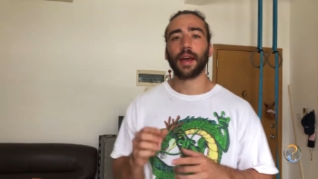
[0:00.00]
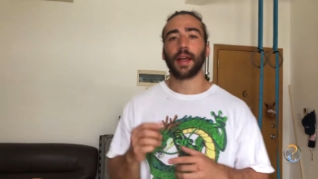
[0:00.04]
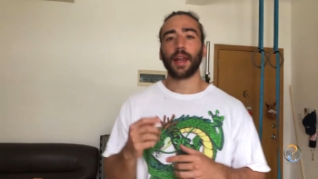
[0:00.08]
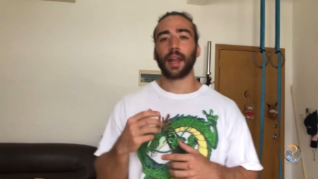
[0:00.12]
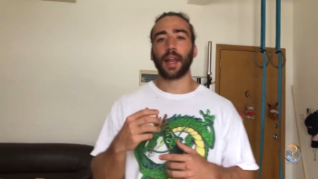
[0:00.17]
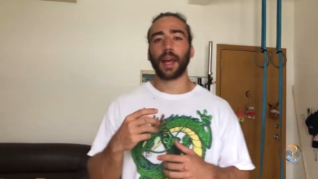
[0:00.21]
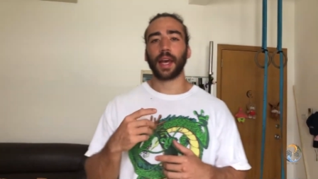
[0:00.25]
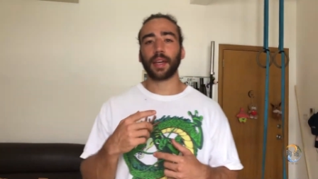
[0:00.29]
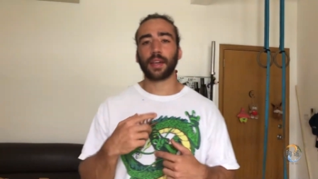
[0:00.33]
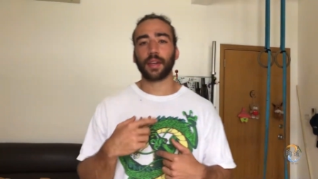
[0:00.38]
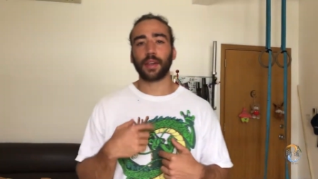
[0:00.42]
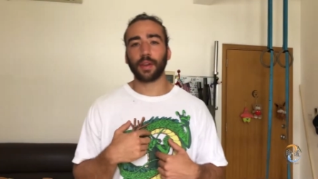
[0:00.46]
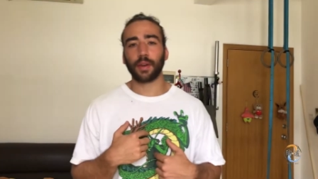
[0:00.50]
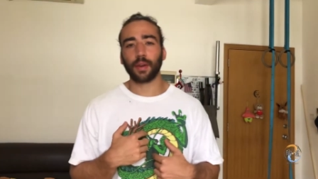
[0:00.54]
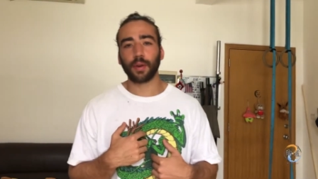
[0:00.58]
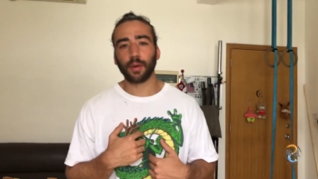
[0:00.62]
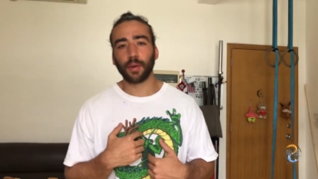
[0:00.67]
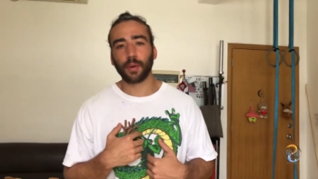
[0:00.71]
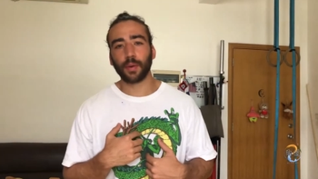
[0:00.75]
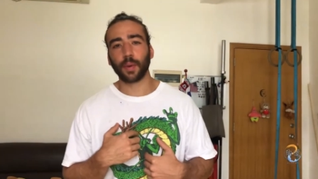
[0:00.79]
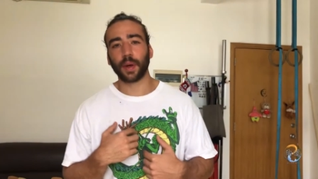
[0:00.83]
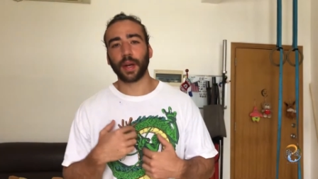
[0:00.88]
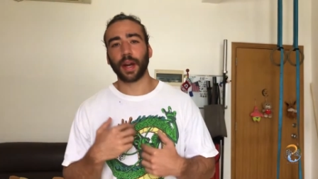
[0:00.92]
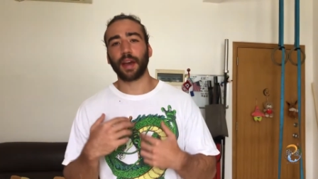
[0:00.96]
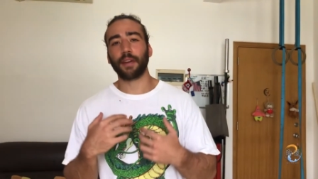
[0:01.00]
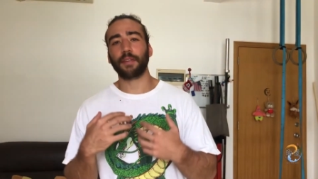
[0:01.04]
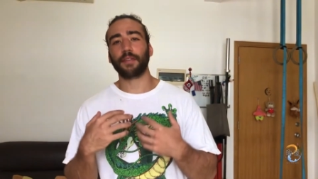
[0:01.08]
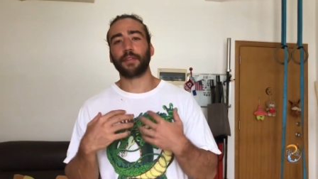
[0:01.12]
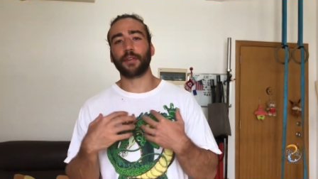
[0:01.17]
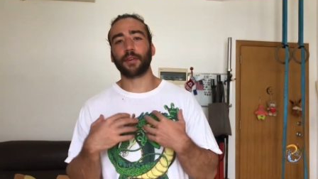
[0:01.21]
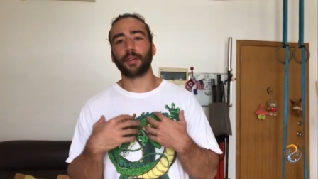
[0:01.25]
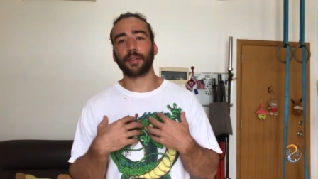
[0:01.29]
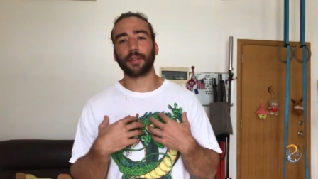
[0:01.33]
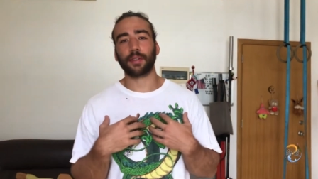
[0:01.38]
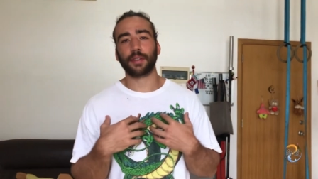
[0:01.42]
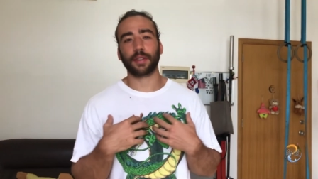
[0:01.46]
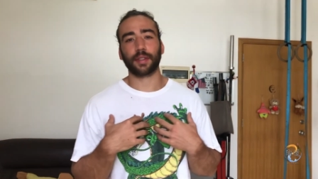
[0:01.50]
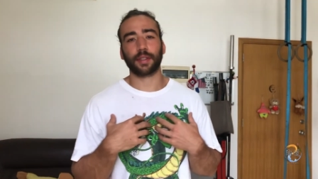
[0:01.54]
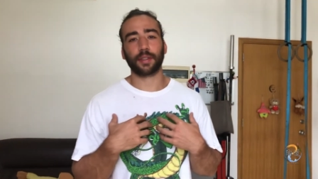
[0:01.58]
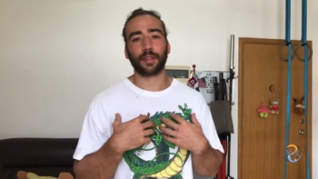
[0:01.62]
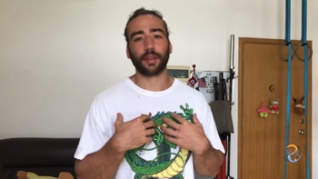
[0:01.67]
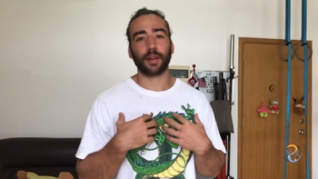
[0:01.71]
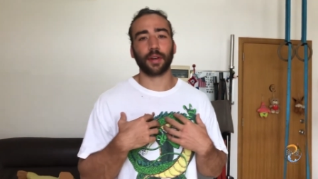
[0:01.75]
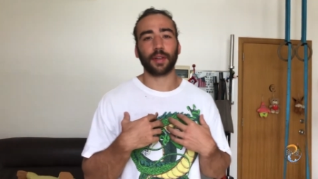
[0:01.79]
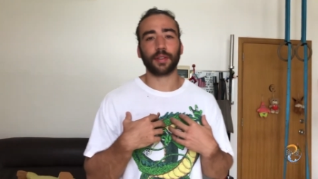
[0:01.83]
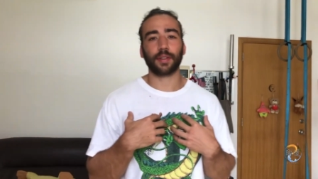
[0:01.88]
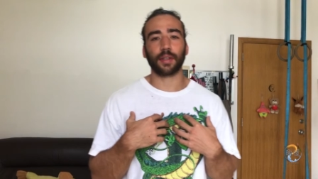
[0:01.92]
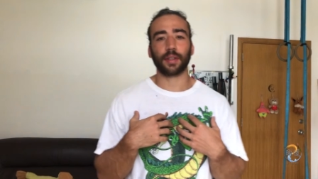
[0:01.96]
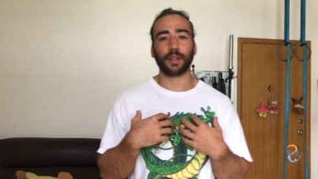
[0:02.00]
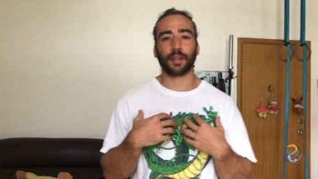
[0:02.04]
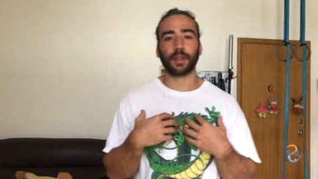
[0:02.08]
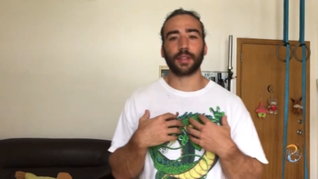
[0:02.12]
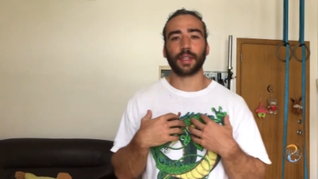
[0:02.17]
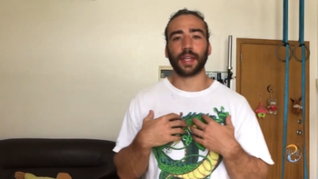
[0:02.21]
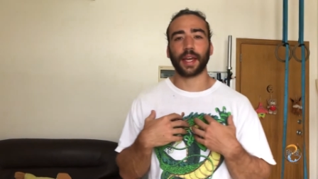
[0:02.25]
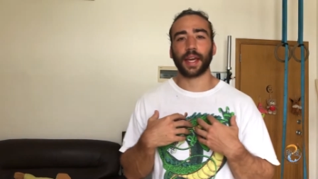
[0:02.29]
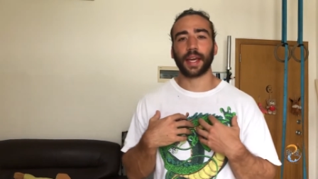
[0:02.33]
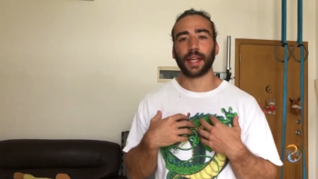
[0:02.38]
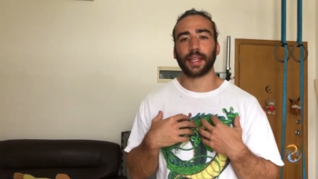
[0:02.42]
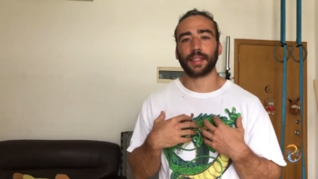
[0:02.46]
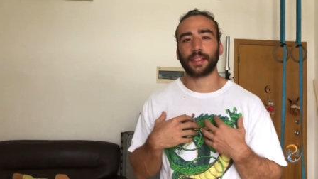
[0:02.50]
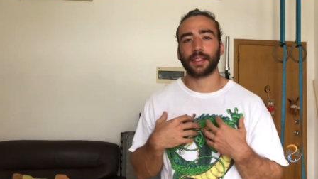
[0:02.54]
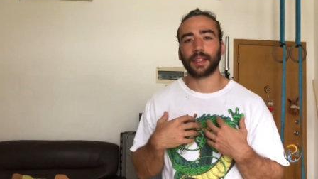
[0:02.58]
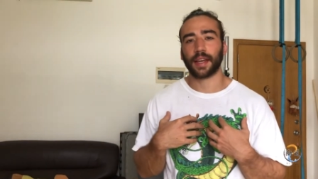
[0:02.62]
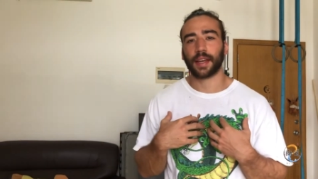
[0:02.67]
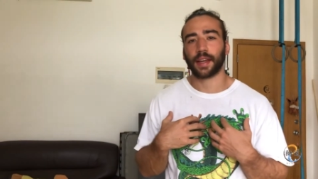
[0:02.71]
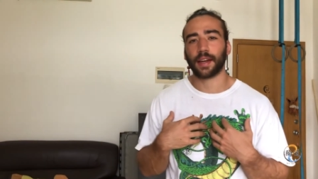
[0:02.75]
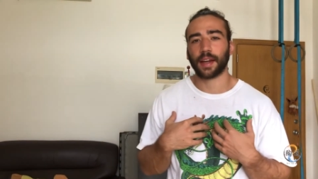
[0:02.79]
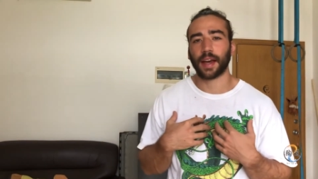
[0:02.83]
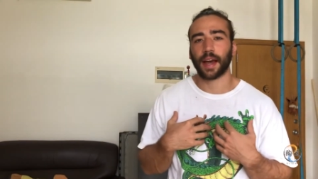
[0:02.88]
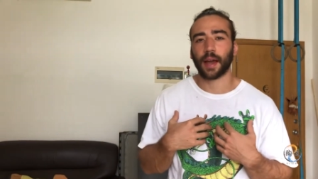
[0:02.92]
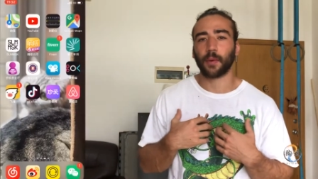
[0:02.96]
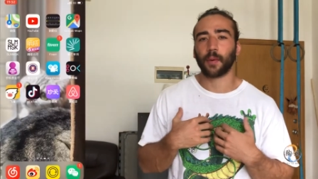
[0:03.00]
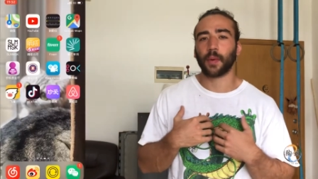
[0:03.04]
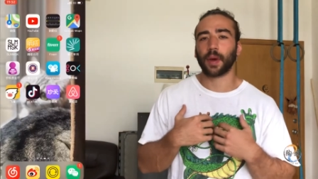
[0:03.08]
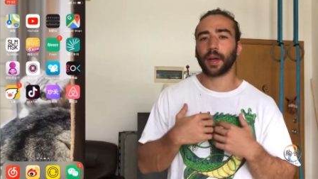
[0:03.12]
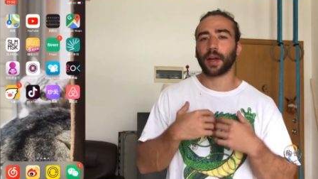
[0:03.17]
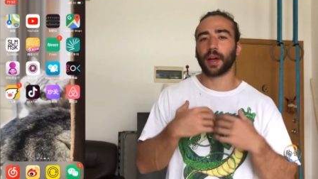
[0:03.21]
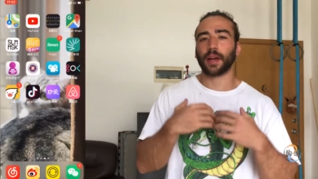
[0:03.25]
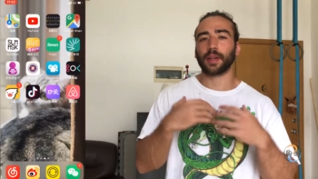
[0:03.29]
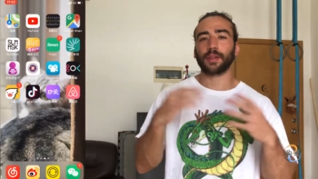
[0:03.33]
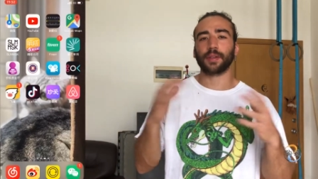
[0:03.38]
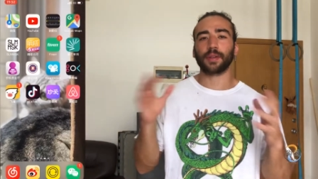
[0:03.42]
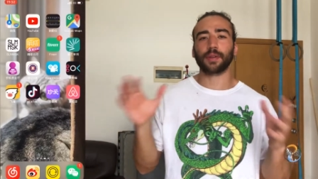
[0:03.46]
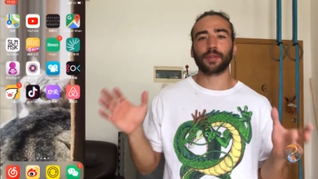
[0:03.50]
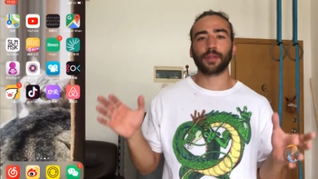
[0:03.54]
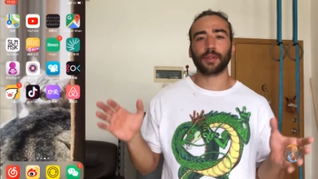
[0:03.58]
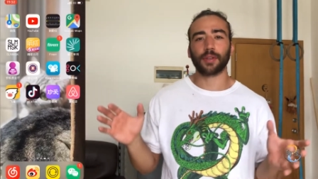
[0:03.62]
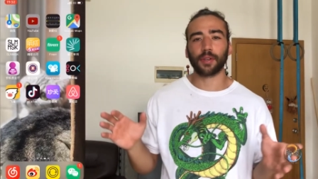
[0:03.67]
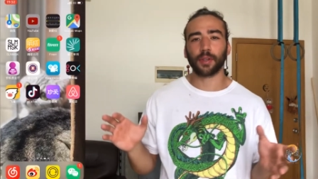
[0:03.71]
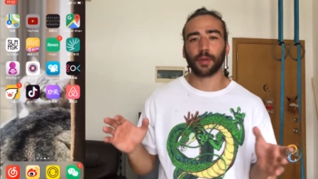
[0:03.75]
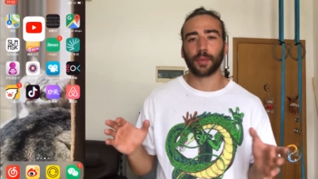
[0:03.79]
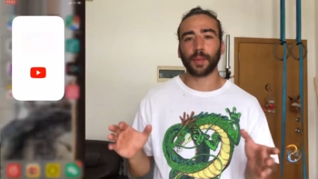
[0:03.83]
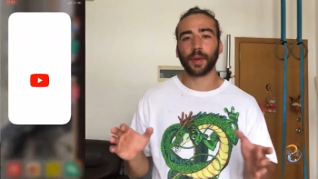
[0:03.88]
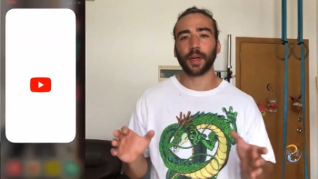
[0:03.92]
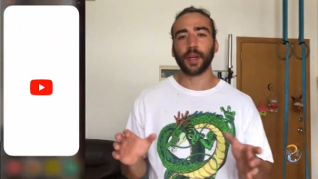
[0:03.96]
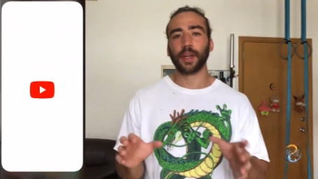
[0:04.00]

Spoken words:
Like you, when I first started to learn the handstand, I went on YouTube,